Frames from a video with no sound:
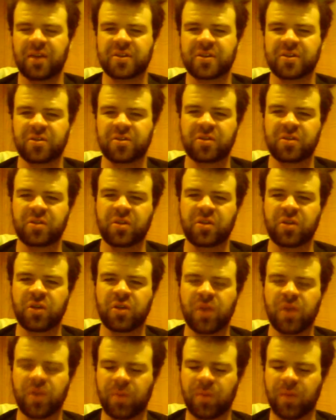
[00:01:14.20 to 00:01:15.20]
So to do a
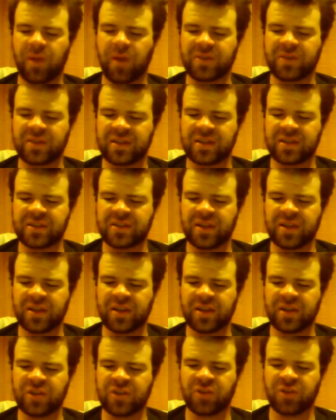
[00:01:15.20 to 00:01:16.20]
quick breakfast, I
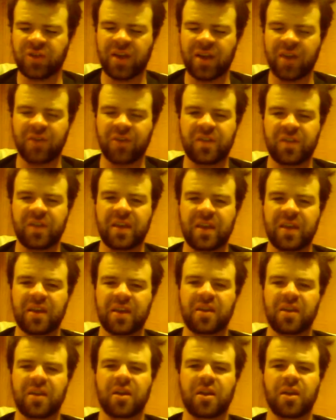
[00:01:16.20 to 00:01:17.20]
decided I'd try out the
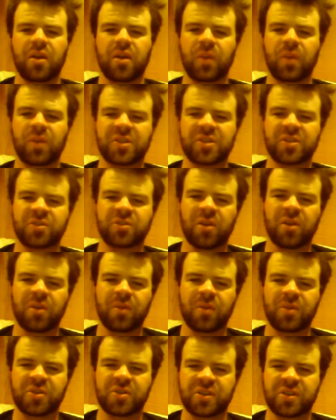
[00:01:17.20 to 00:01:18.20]

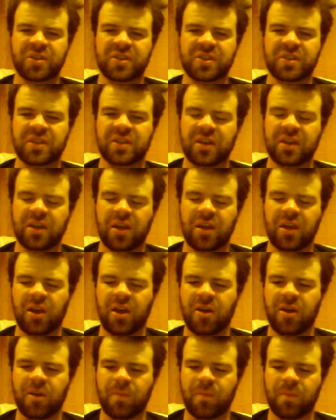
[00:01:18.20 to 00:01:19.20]
restaurant, which is
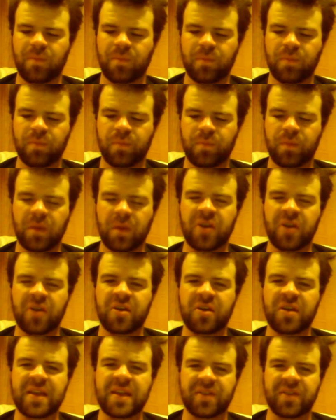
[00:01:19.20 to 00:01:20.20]

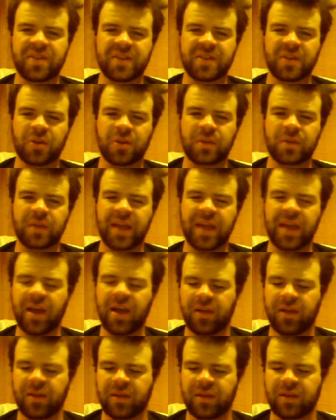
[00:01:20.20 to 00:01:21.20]
underneath this
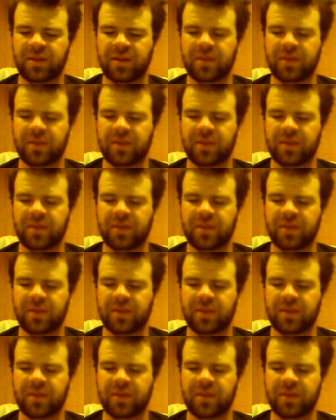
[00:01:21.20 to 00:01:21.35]
hotel.